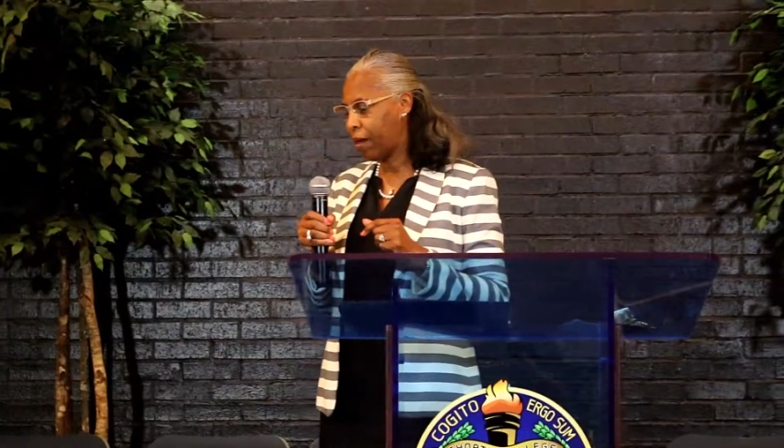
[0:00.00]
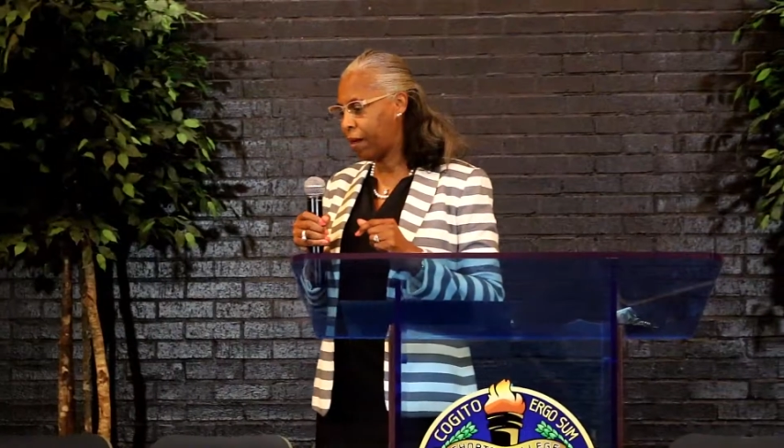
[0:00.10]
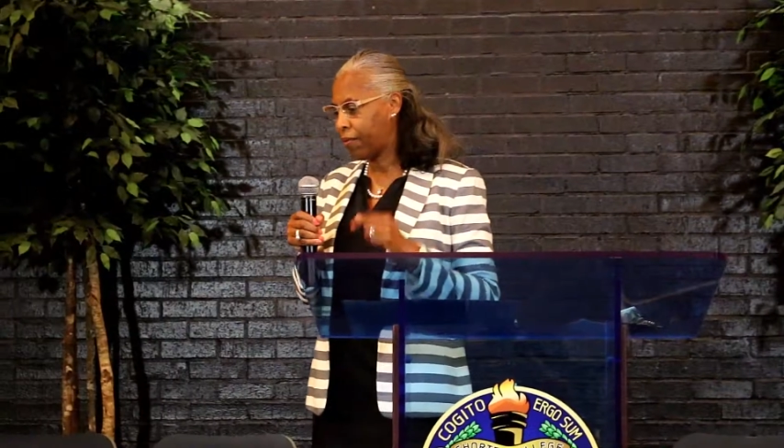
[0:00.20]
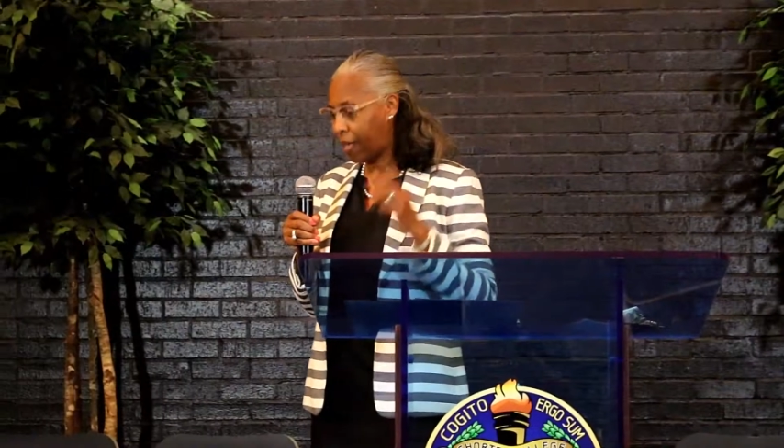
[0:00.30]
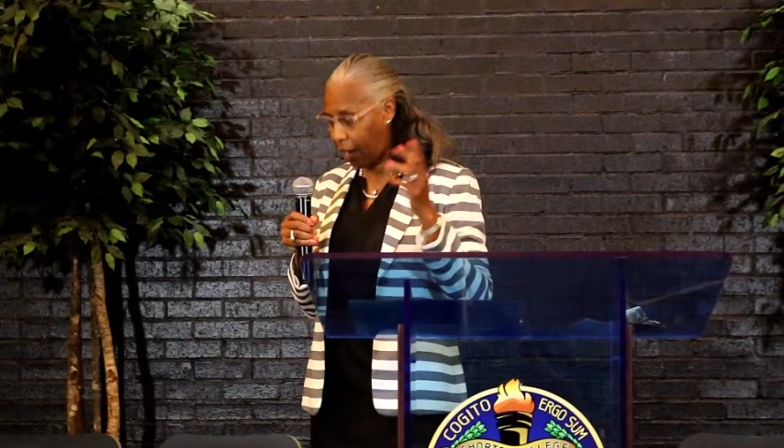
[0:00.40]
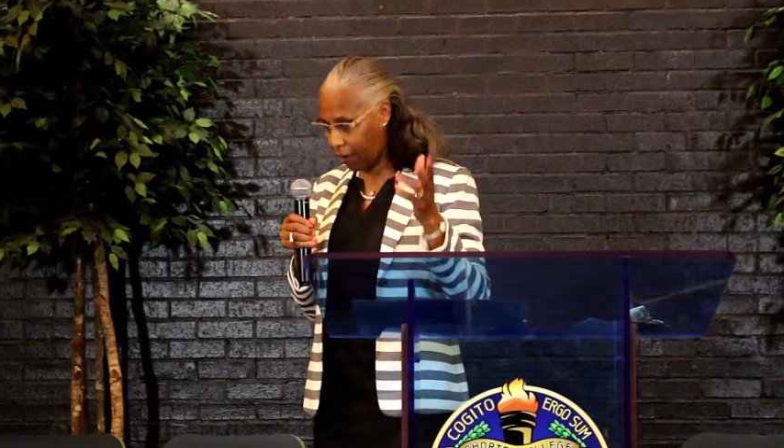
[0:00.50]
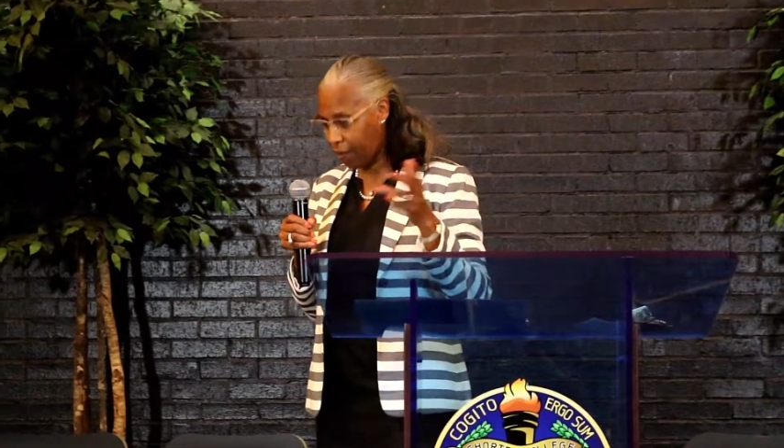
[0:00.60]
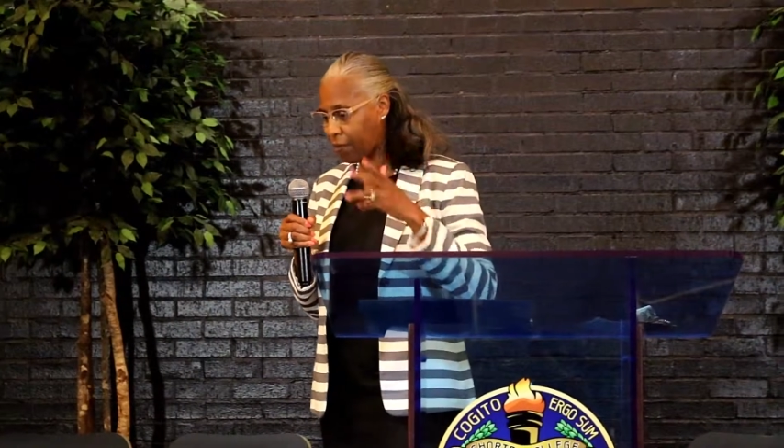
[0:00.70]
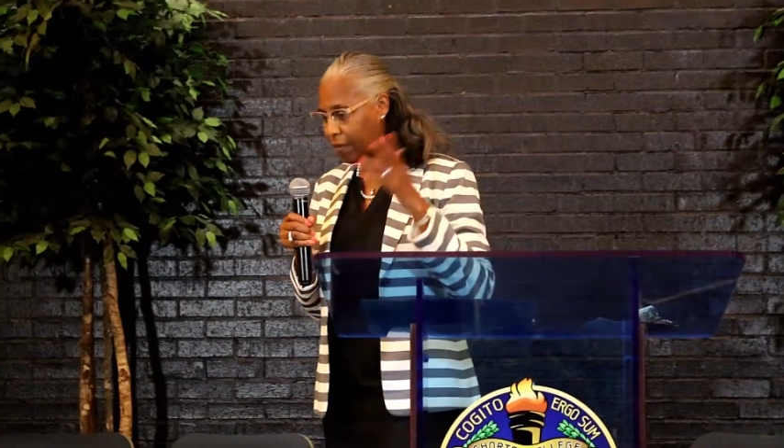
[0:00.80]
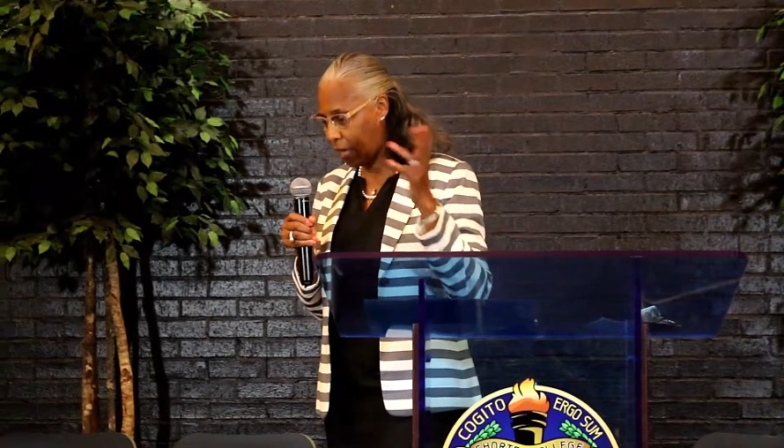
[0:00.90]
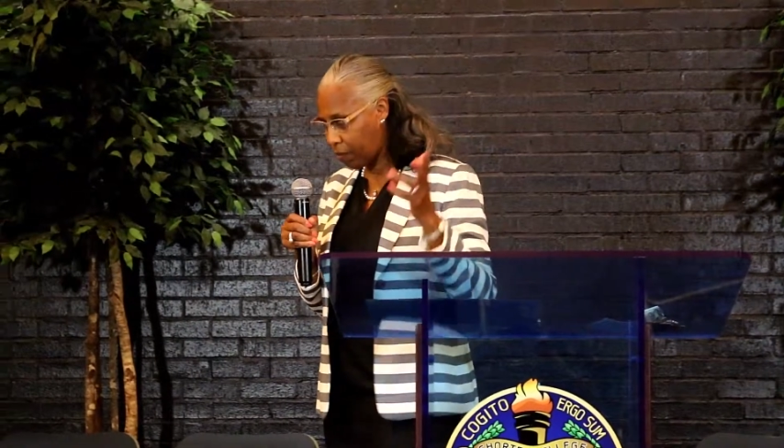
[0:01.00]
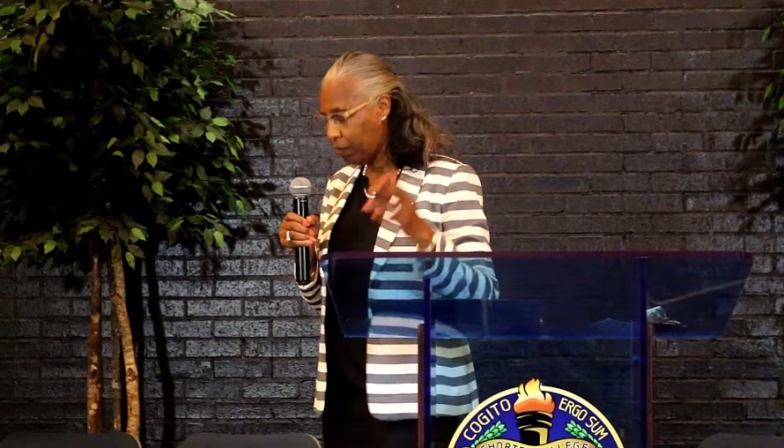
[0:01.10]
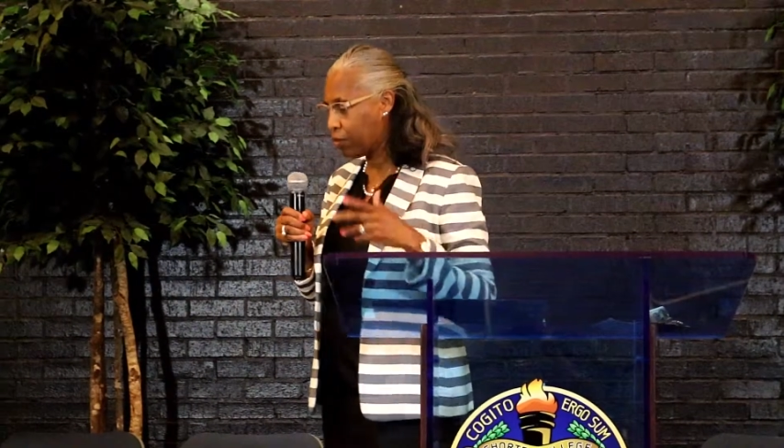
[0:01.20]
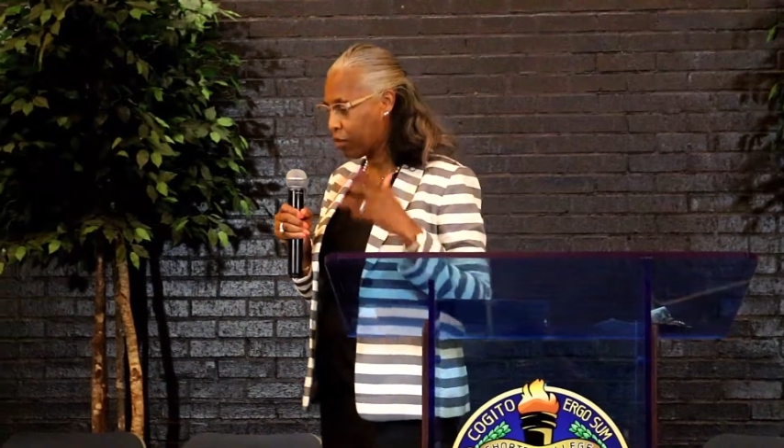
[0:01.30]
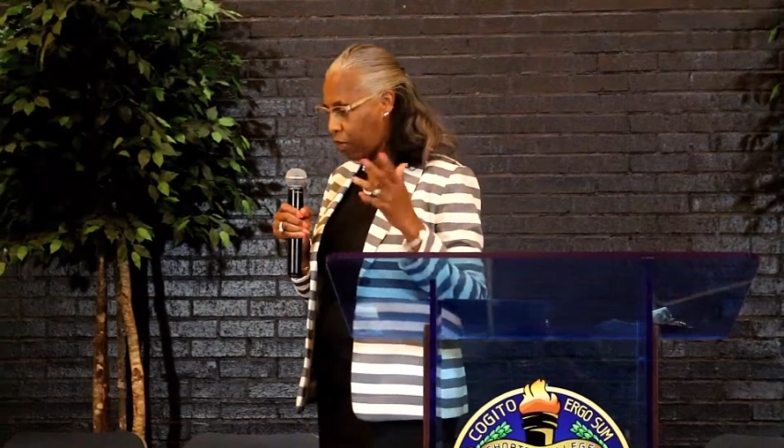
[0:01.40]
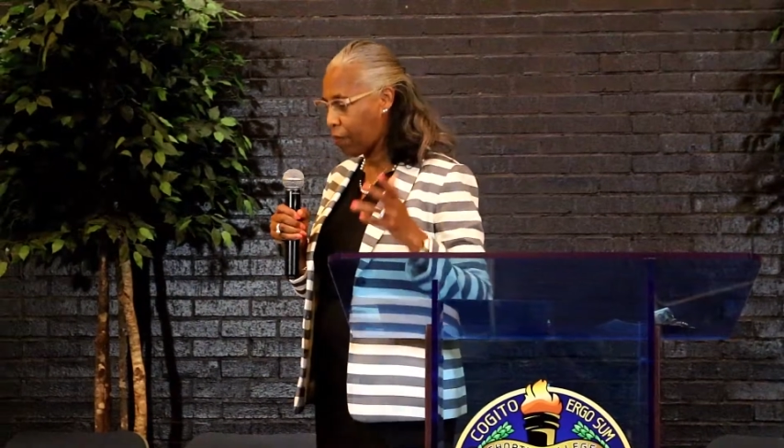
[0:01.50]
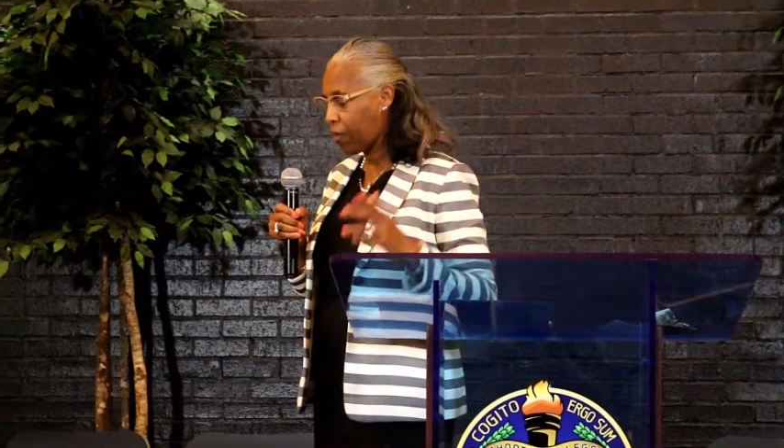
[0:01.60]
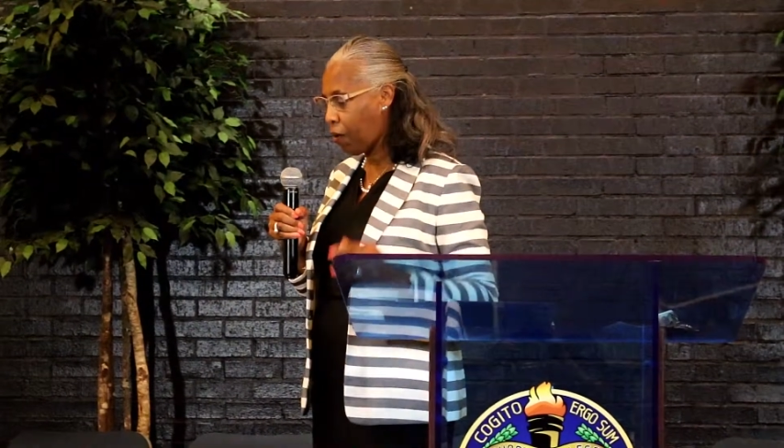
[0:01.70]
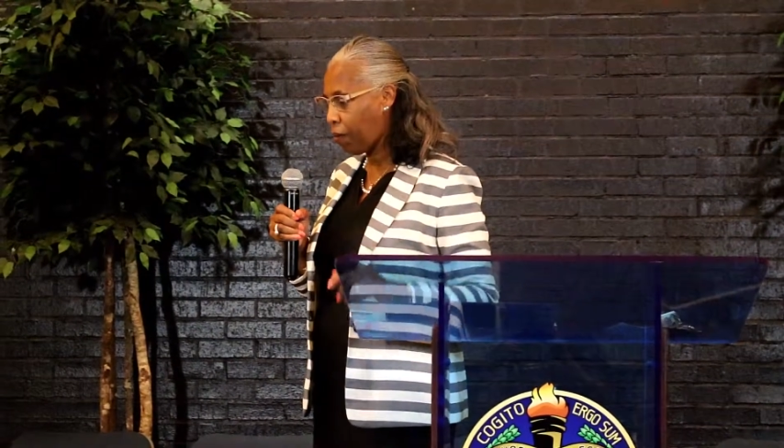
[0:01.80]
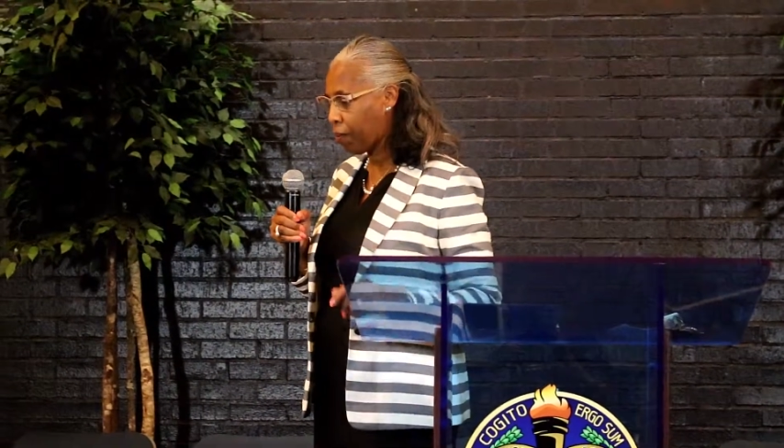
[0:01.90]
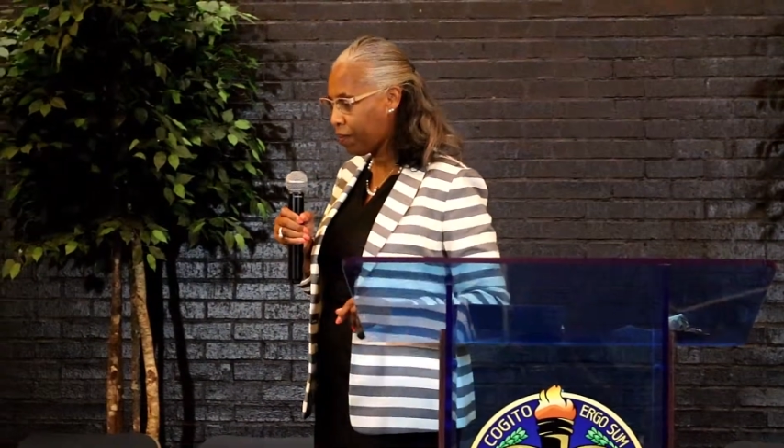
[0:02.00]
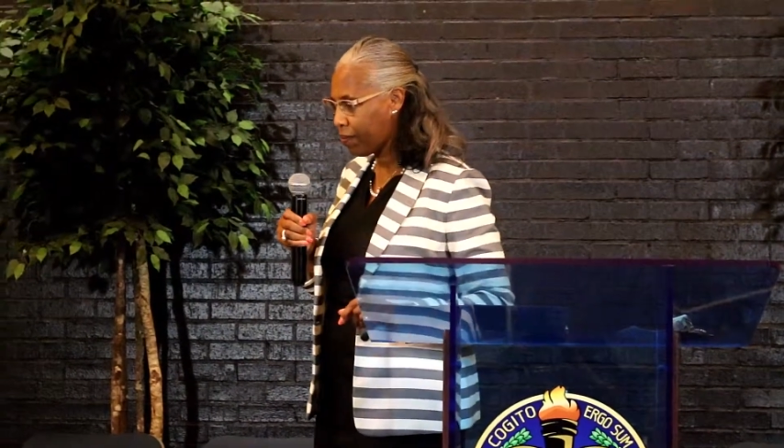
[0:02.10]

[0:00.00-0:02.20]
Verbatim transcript: uh, that I heard came was coming over,